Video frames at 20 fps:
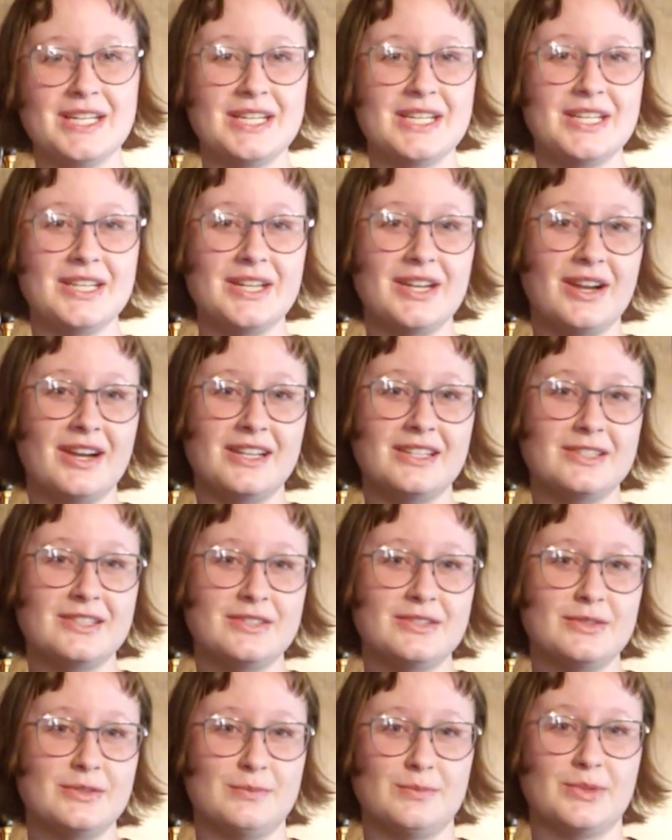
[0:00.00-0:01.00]
not
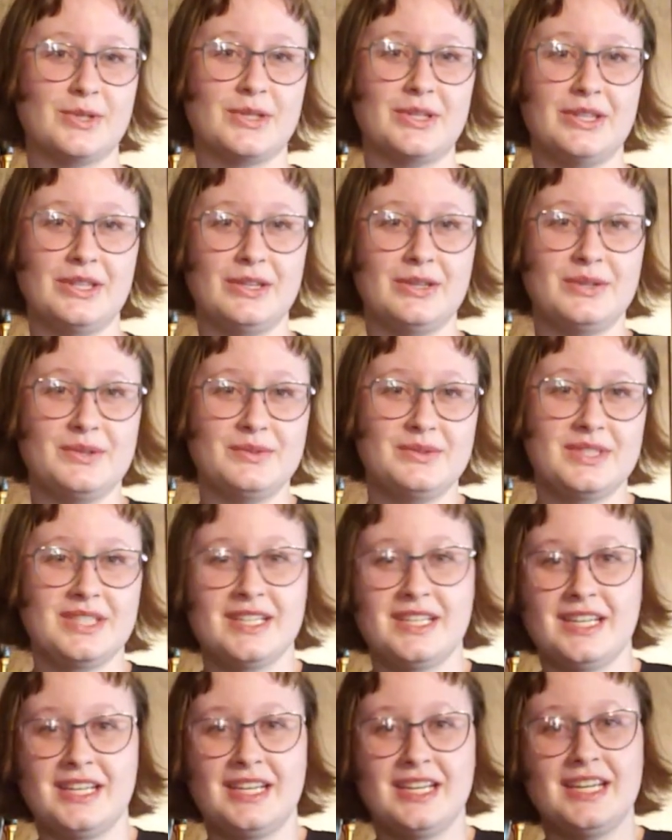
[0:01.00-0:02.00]
super cute.
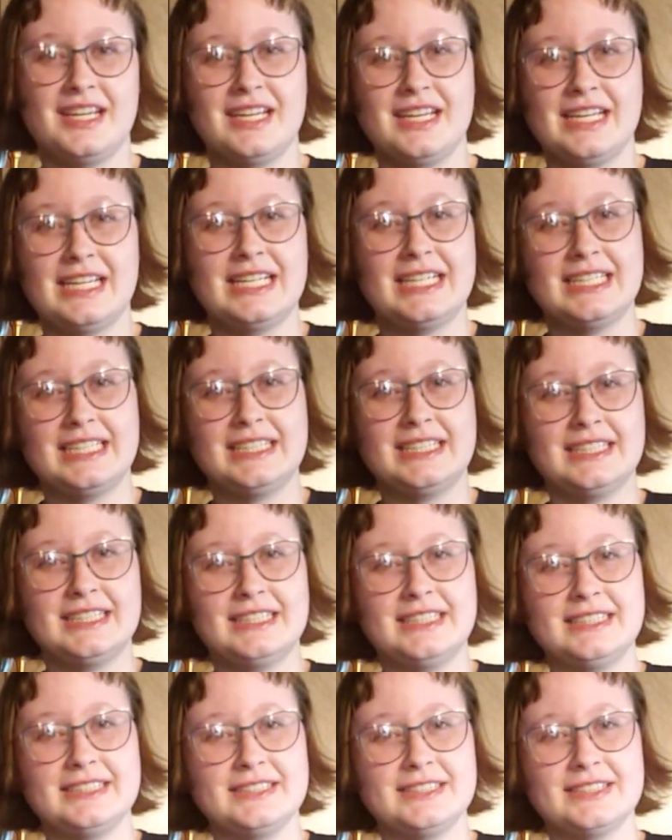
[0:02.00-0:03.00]

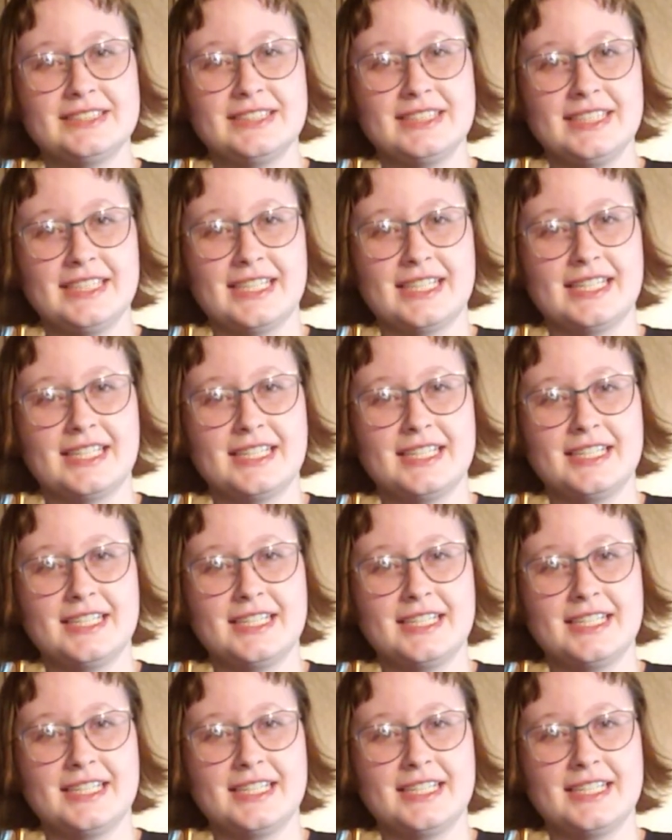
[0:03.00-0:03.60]
So yeah,